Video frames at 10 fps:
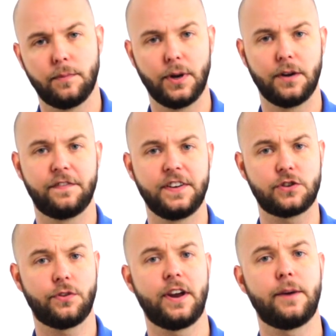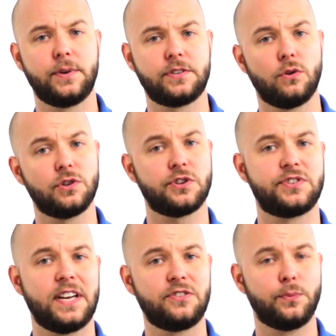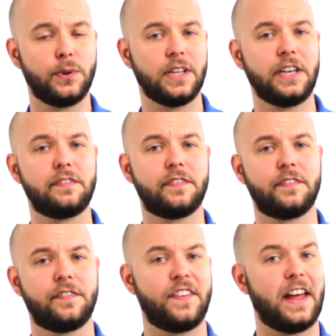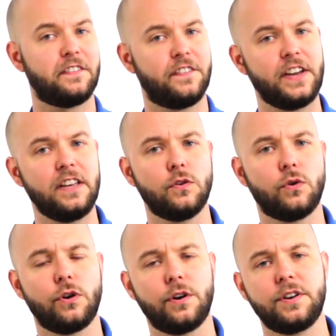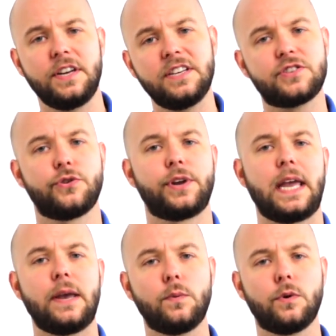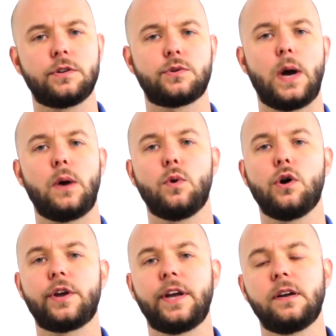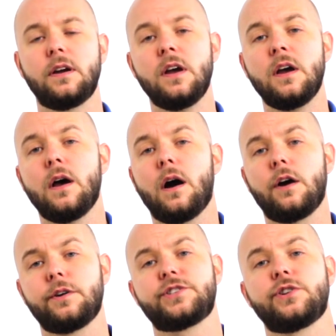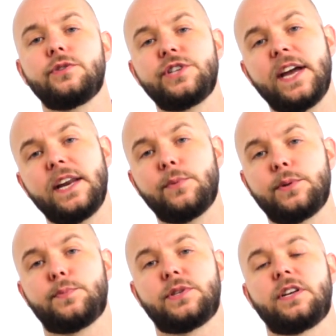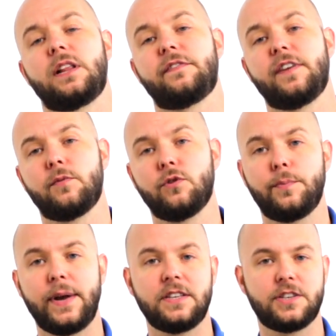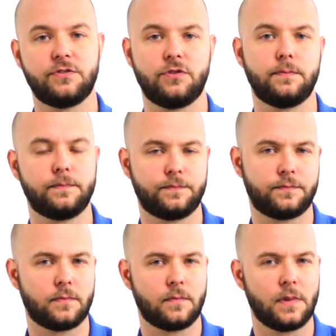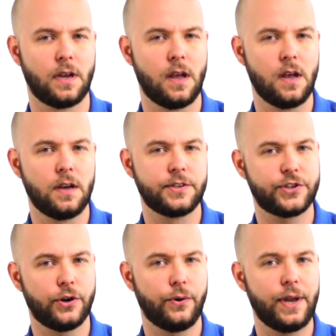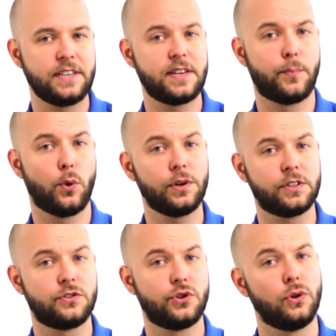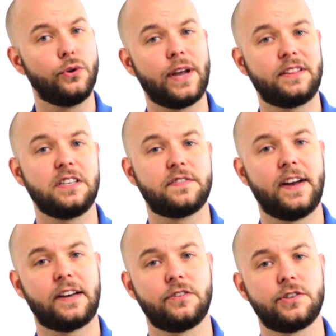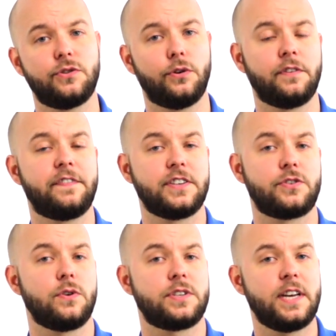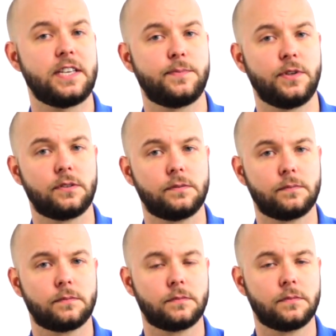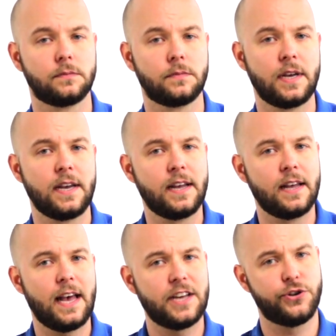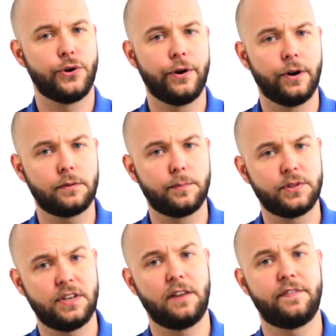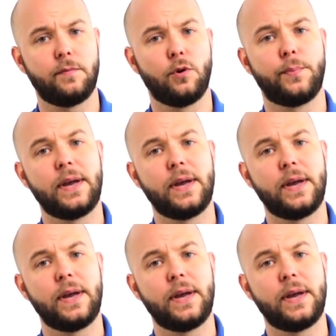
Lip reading: But physical therapists also tend to believe flat feet or knees turning inwards while walking are associated with patellofemoral pain syndrome. So it is important to look at these factors during the physical assessment. As you heard, patellofemoral